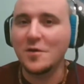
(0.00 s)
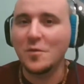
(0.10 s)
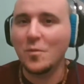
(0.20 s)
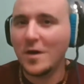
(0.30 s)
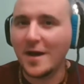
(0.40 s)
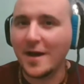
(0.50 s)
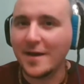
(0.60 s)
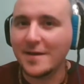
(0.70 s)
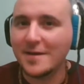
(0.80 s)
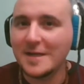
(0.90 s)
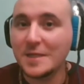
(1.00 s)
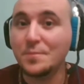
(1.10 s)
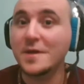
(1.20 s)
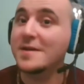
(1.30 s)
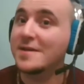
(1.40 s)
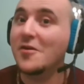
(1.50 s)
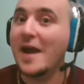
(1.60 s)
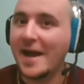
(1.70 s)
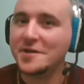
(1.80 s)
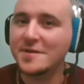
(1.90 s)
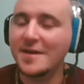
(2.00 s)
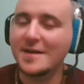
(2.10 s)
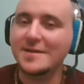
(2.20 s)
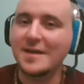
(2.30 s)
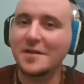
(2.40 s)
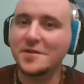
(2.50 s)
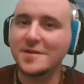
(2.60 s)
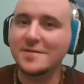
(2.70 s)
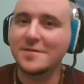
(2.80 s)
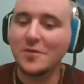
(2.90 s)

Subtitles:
Why? Is it because they're actually that intelligent,